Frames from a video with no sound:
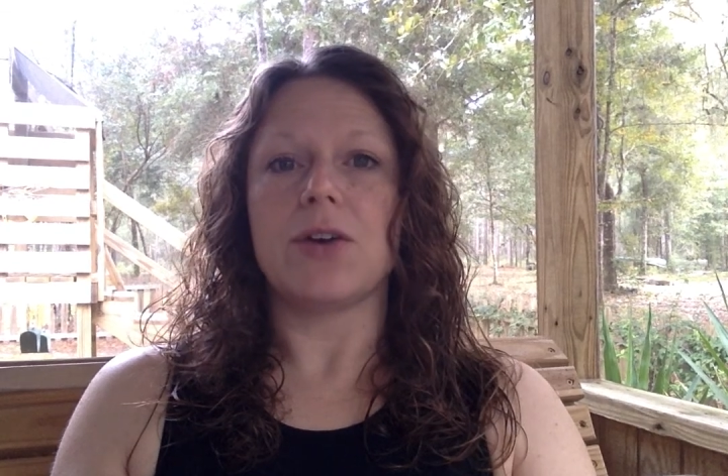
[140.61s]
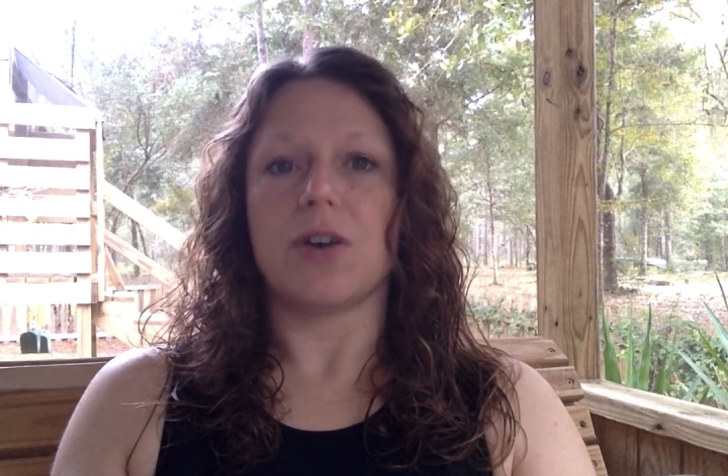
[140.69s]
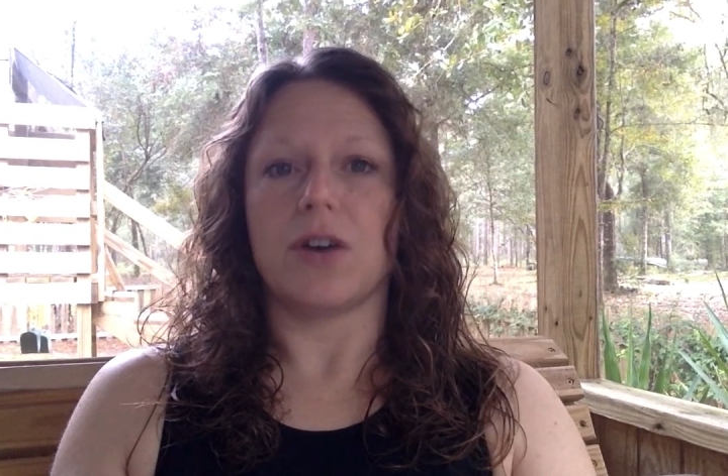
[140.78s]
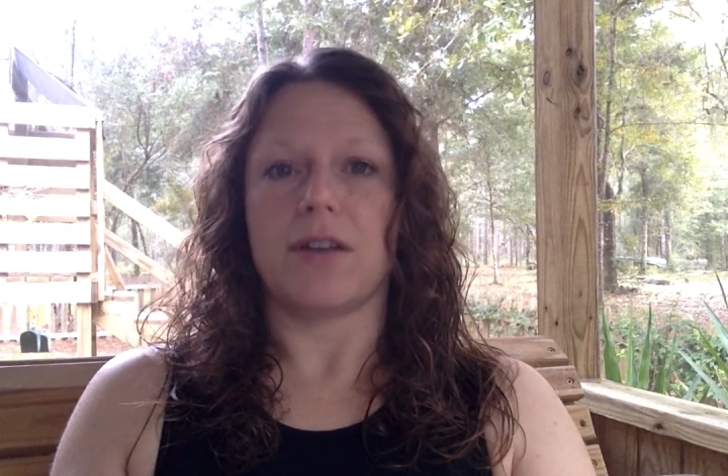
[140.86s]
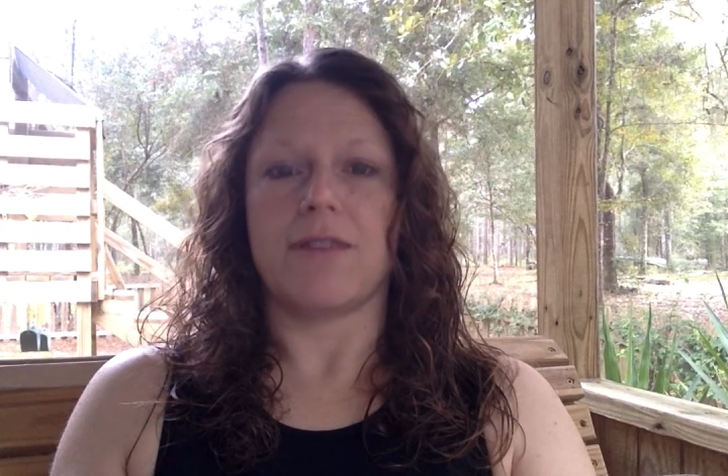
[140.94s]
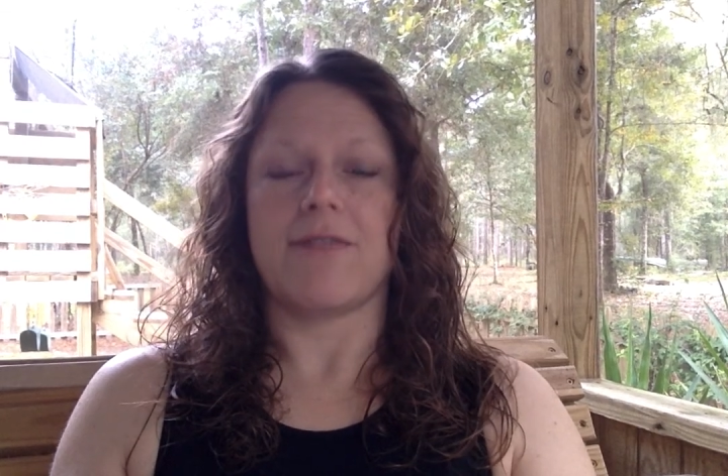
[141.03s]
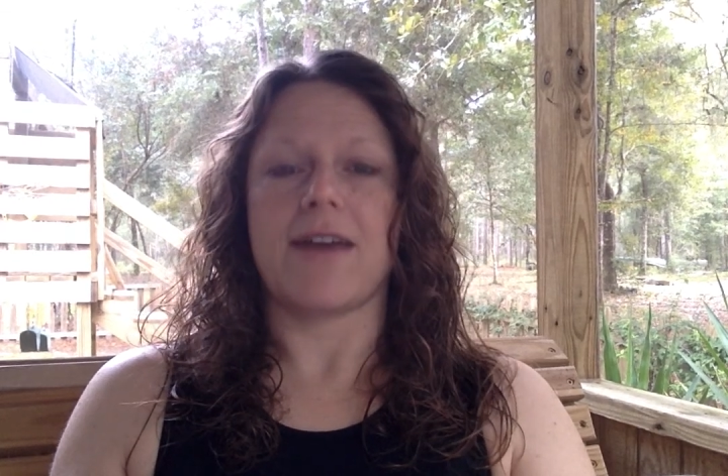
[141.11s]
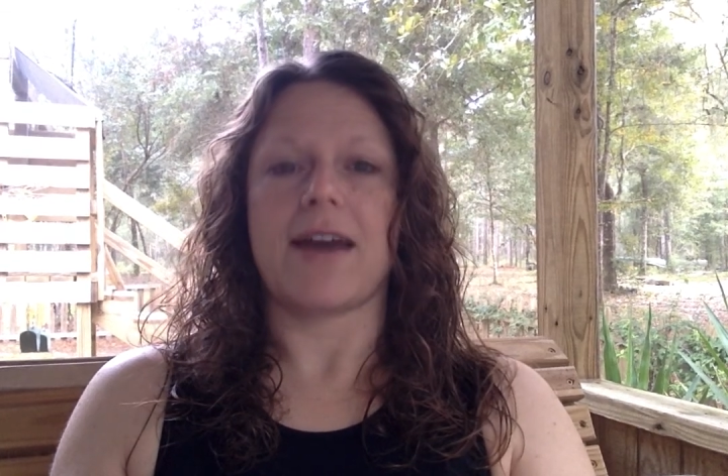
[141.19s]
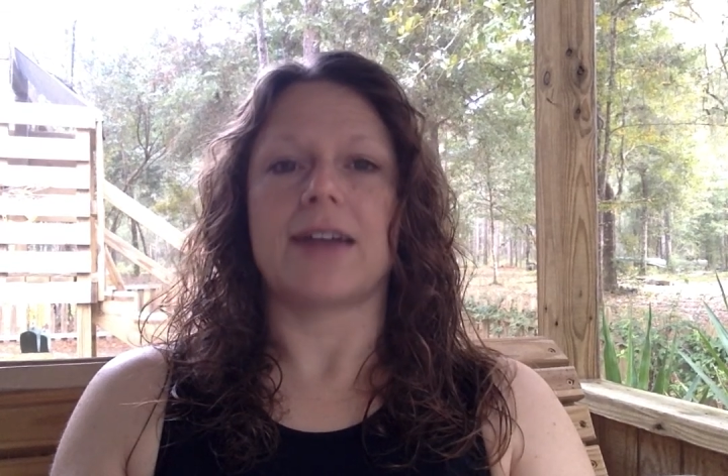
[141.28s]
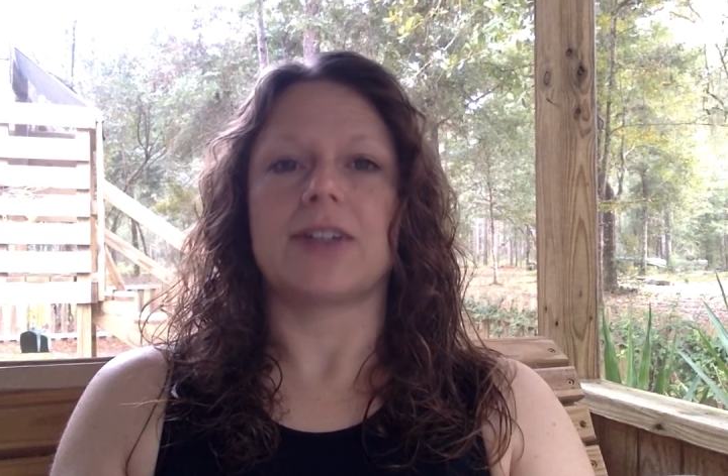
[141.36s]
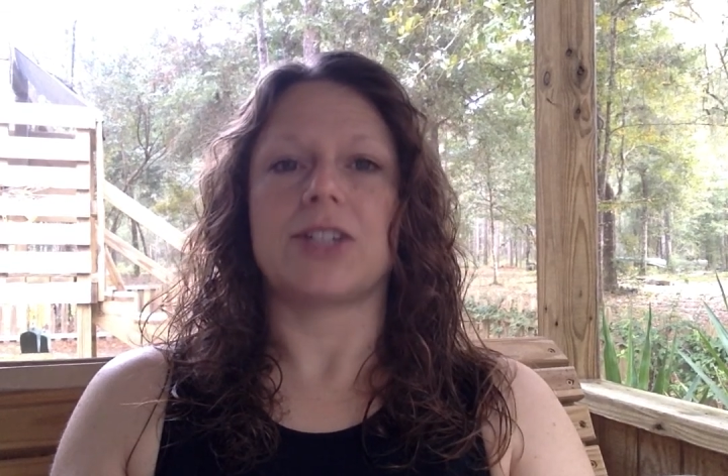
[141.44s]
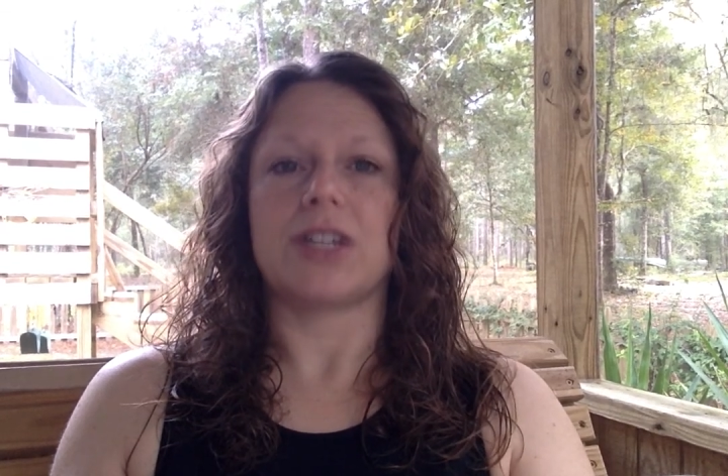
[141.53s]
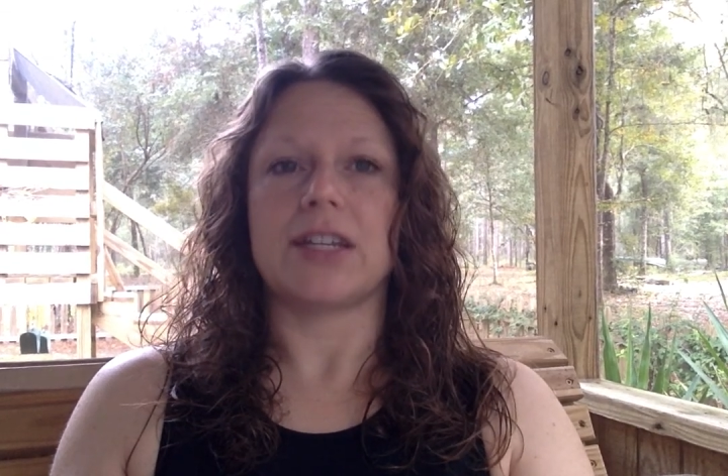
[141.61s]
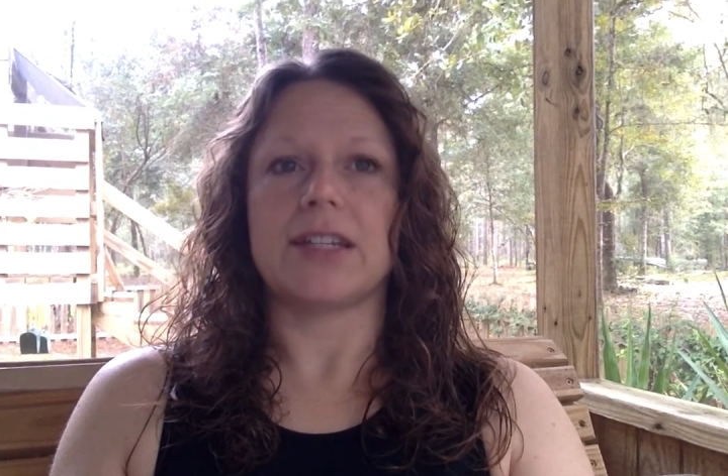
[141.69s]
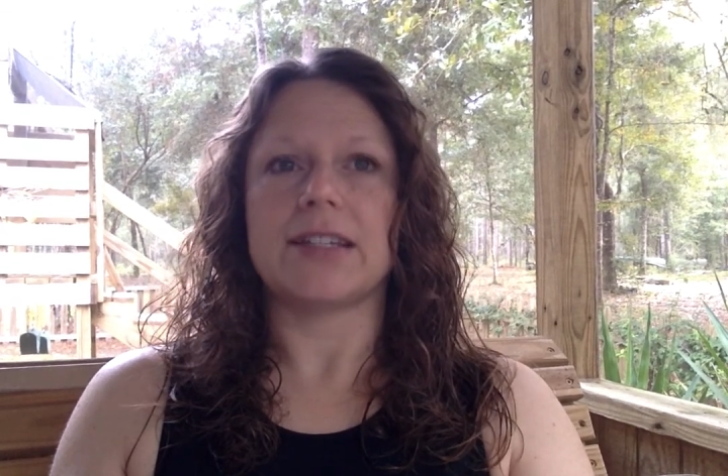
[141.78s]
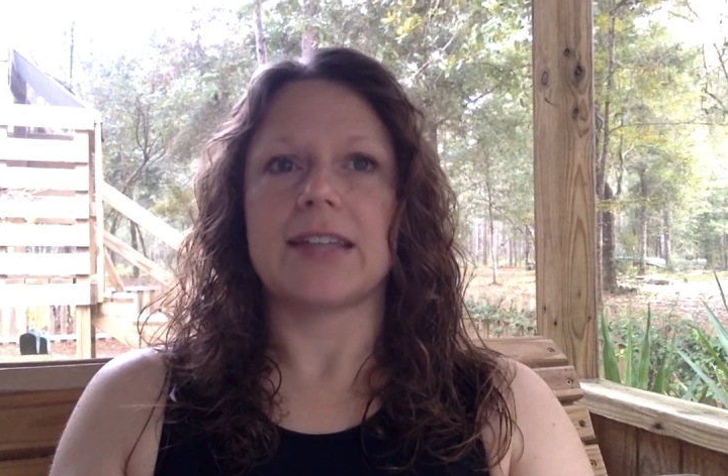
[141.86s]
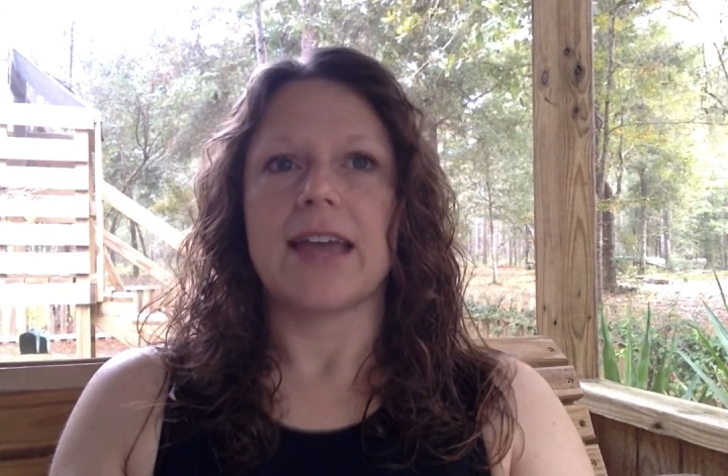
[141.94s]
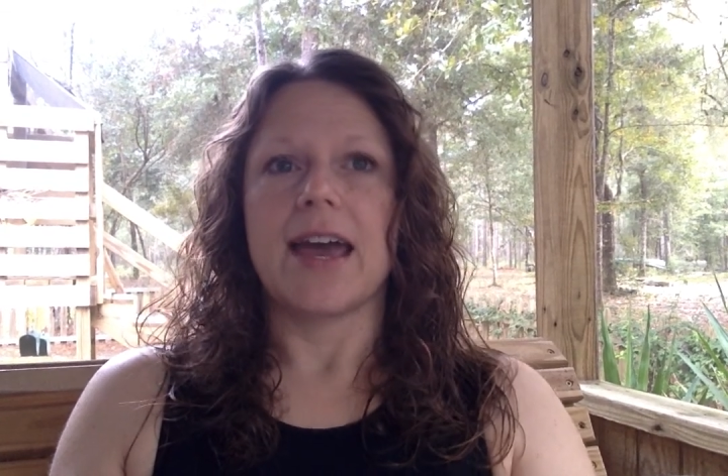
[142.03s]
good fact
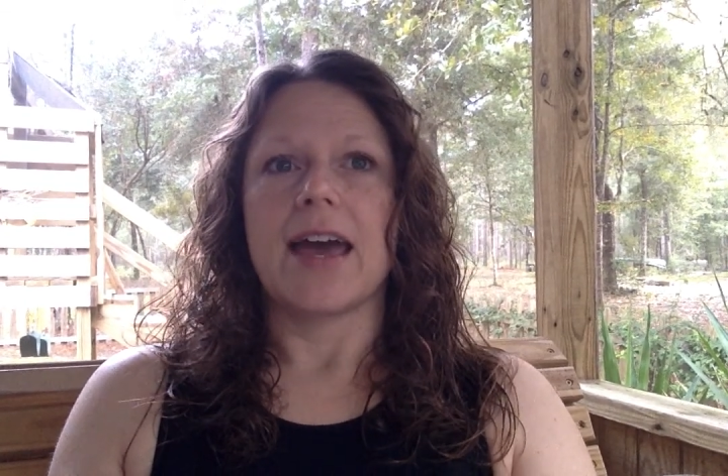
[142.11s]
sheets